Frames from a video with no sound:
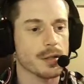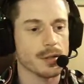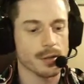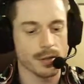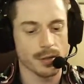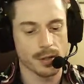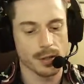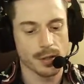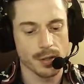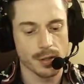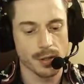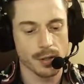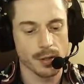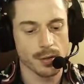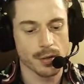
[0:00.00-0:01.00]
So let's
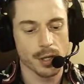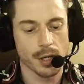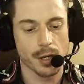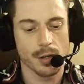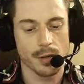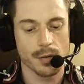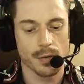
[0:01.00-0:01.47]
go there.